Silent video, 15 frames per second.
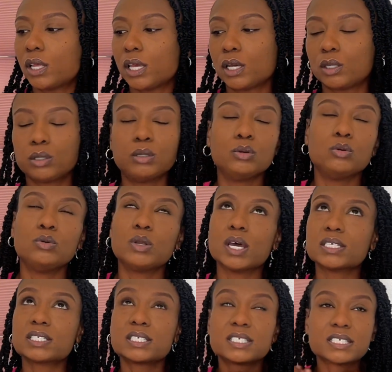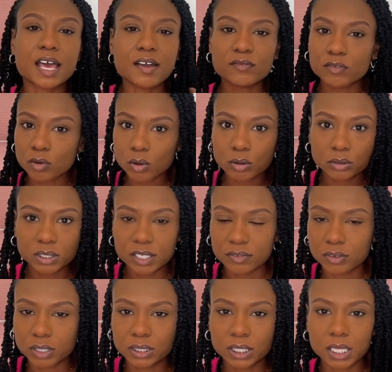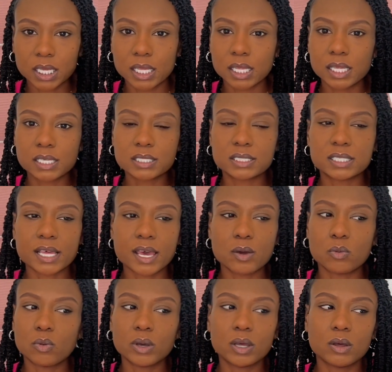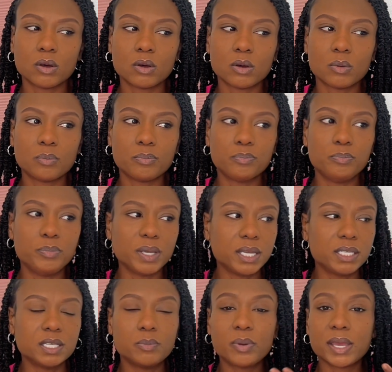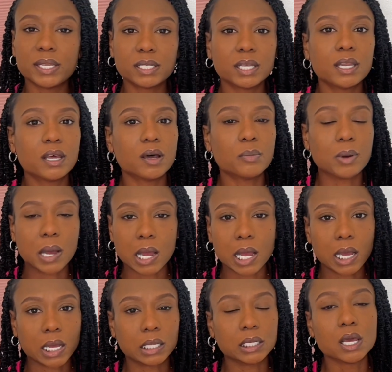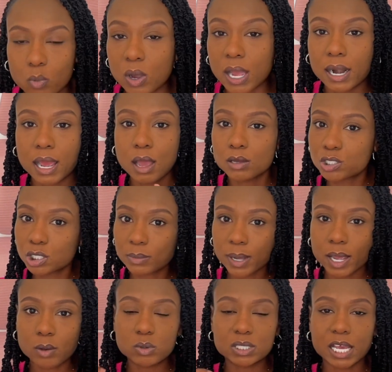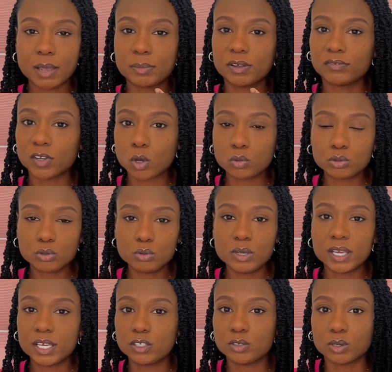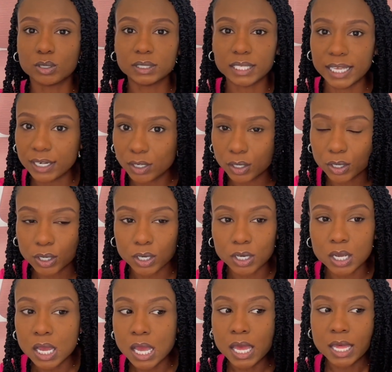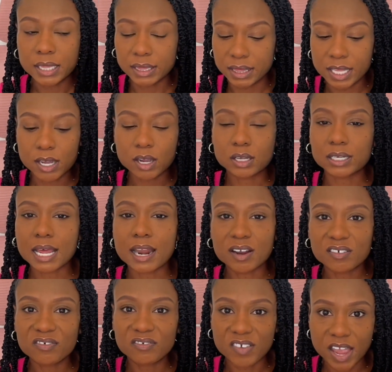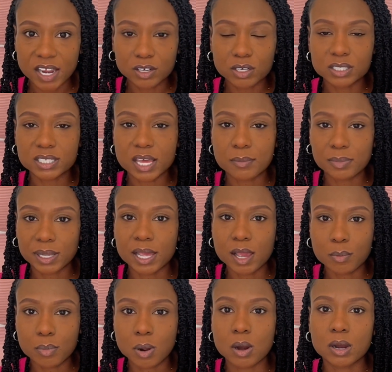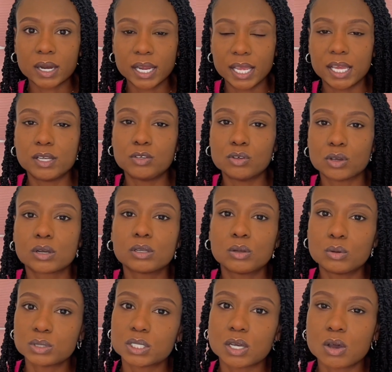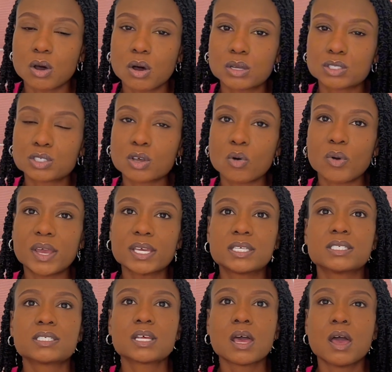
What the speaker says: include several different things that will be dependent upon what kind of house you're buying, what type of loan you get, your lender. There are a lot of factors that play a part in your closing costs. So it's